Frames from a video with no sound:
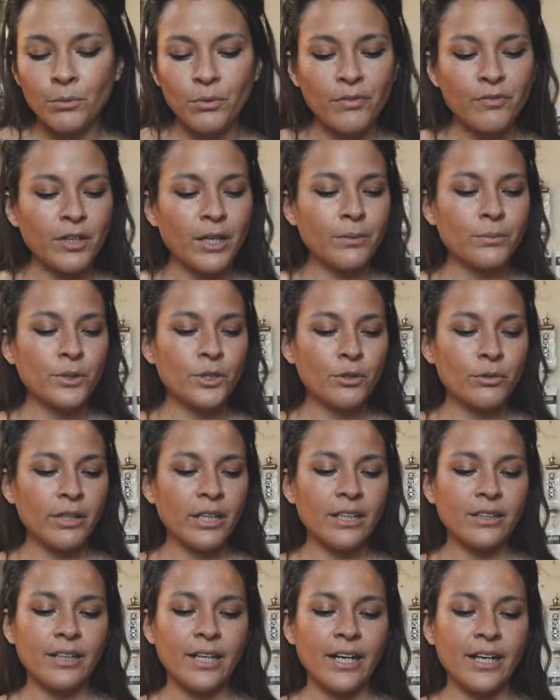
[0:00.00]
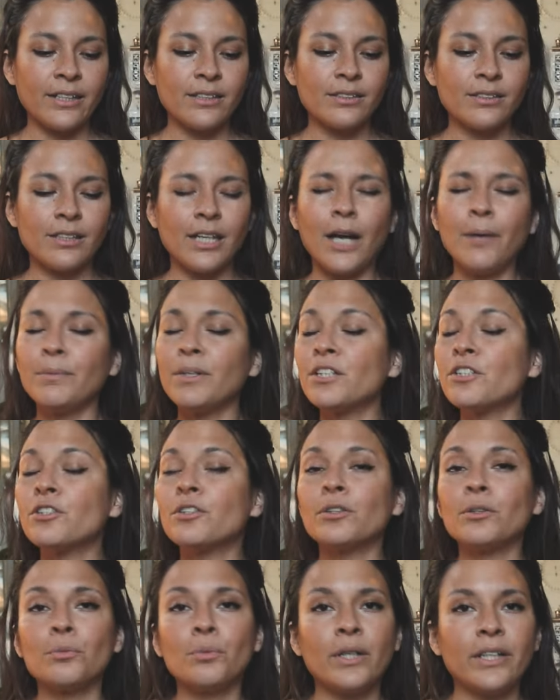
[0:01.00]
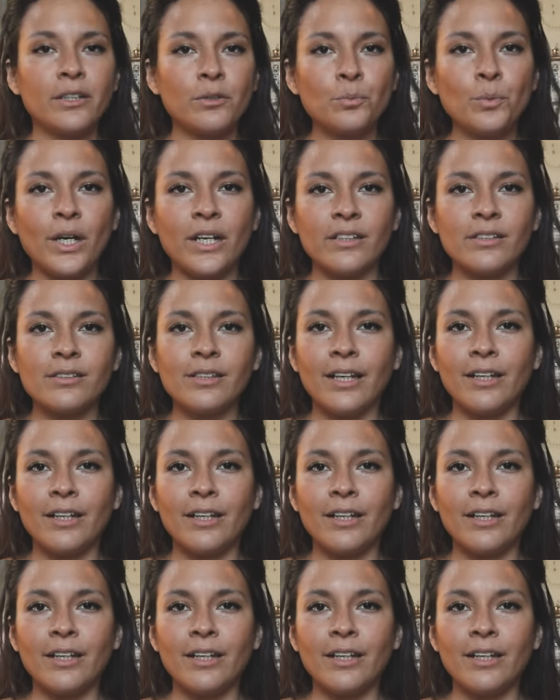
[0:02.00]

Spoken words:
We've come to realize, I'm not sure what it was.